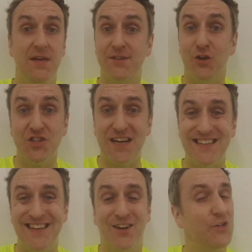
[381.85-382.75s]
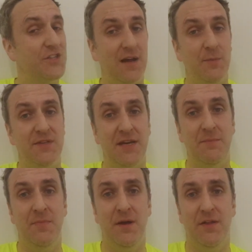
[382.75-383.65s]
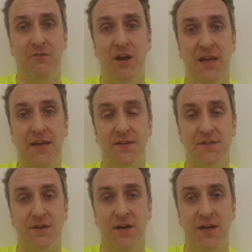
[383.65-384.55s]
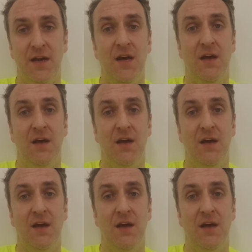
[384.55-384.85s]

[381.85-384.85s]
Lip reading: is I got chatting with Tim, the run leader tonight.